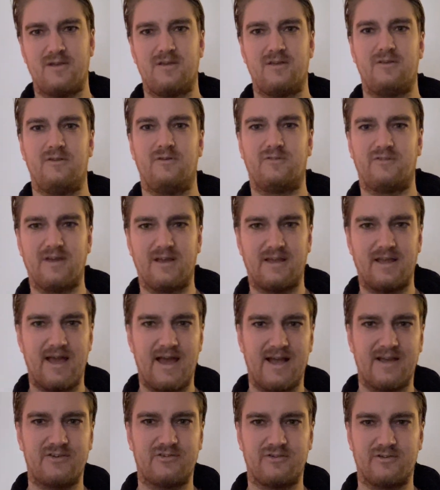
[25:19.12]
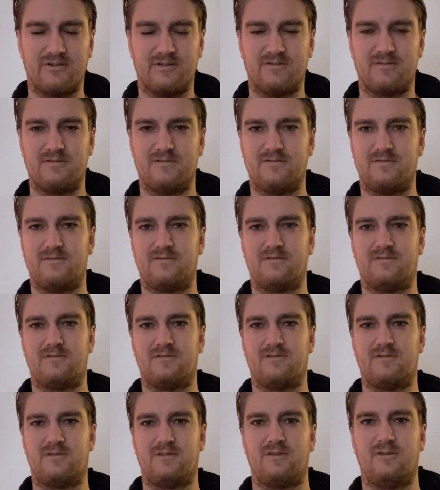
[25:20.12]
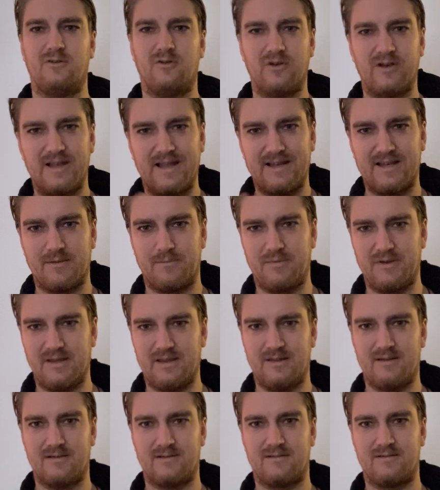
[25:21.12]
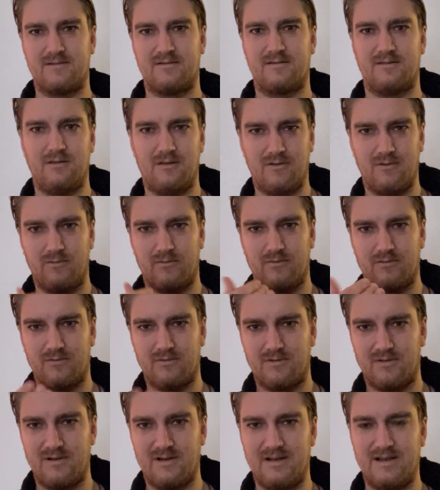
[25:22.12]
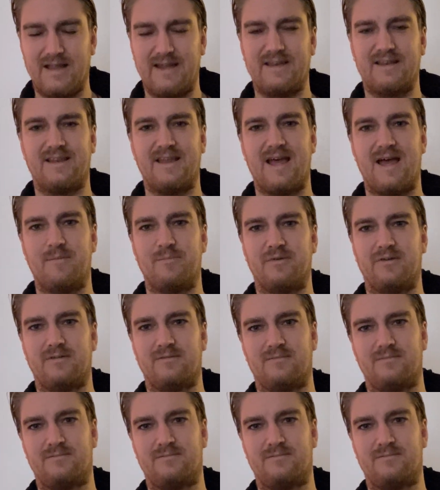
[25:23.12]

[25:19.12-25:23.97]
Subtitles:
You take action. You let it be. You let it happen.